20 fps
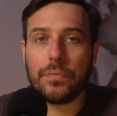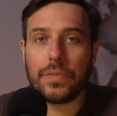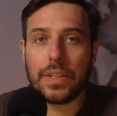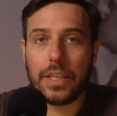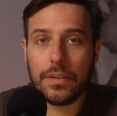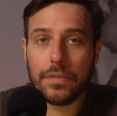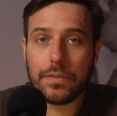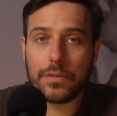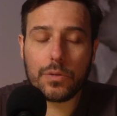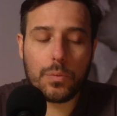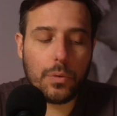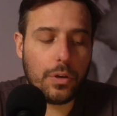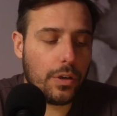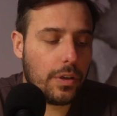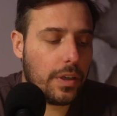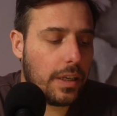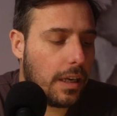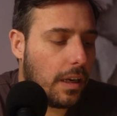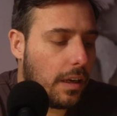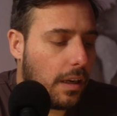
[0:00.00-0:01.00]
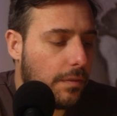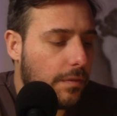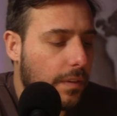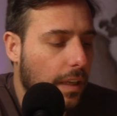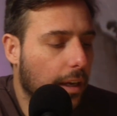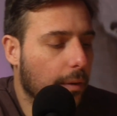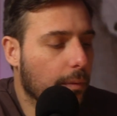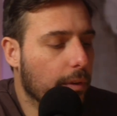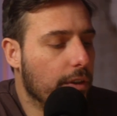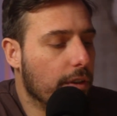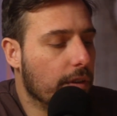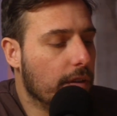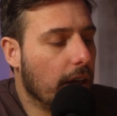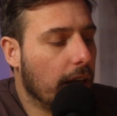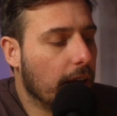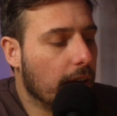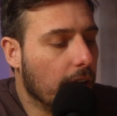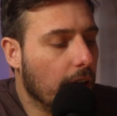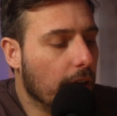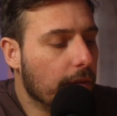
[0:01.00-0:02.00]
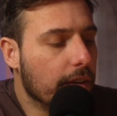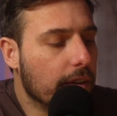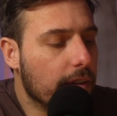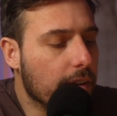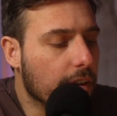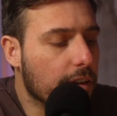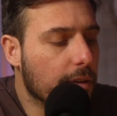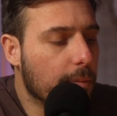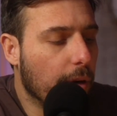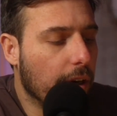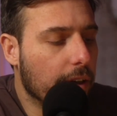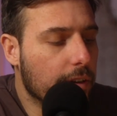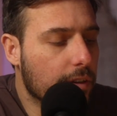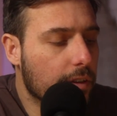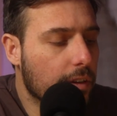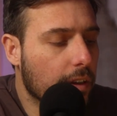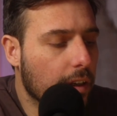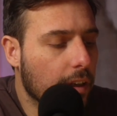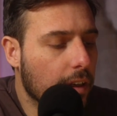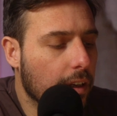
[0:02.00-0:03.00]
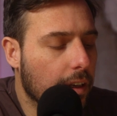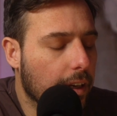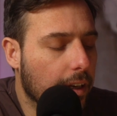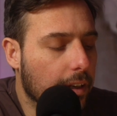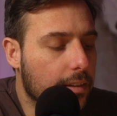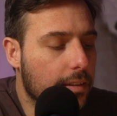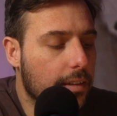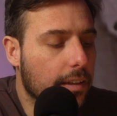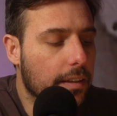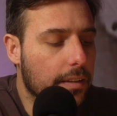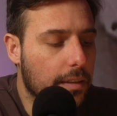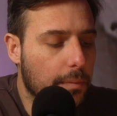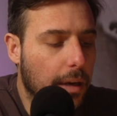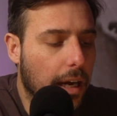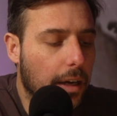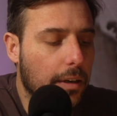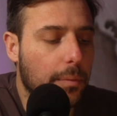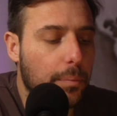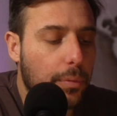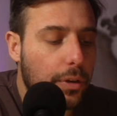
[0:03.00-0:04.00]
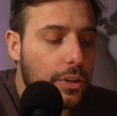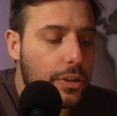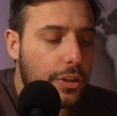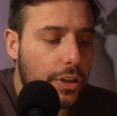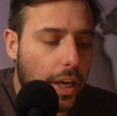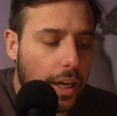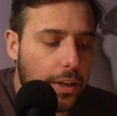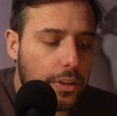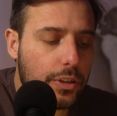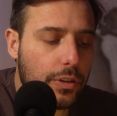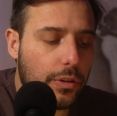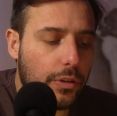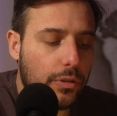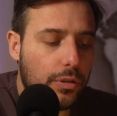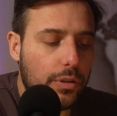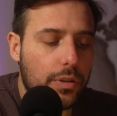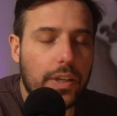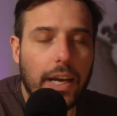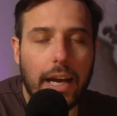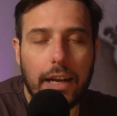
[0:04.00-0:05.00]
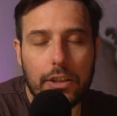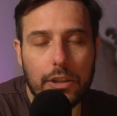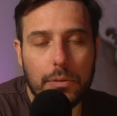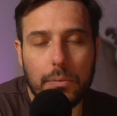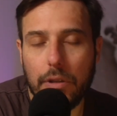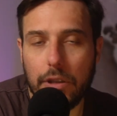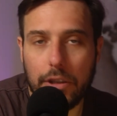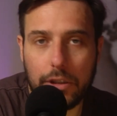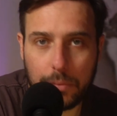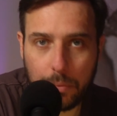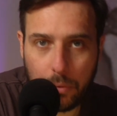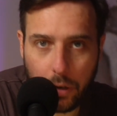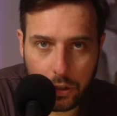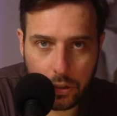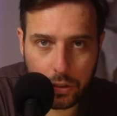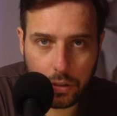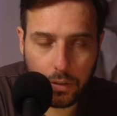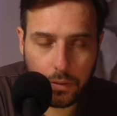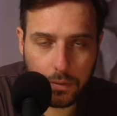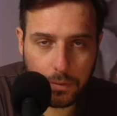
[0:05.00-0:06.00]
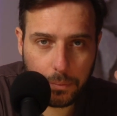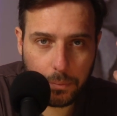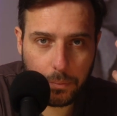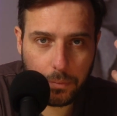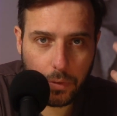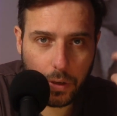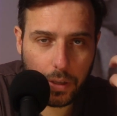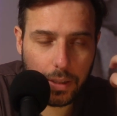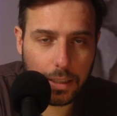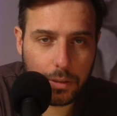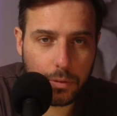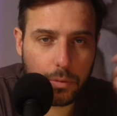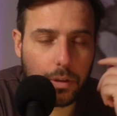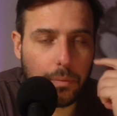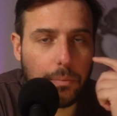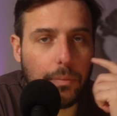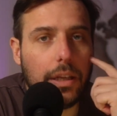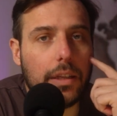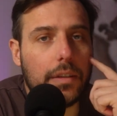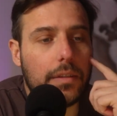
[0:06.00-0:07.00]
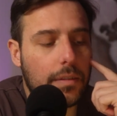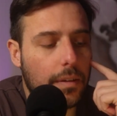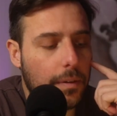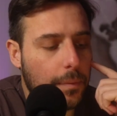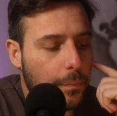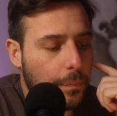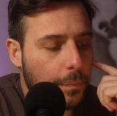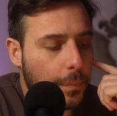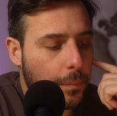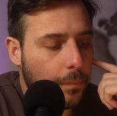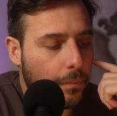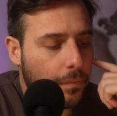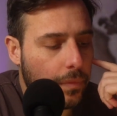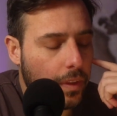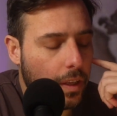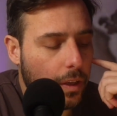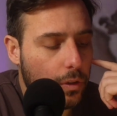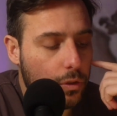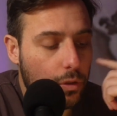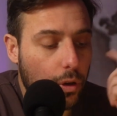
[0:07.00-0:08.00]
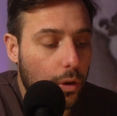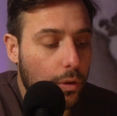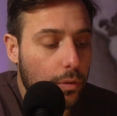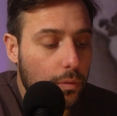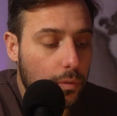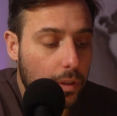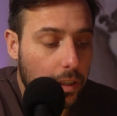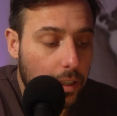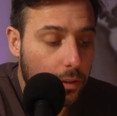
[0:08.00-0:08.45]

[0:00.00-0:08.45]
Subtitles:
gifts work in our love language is that love is expressed, is about appreciation through tangible expression. Right? That's what it means. So the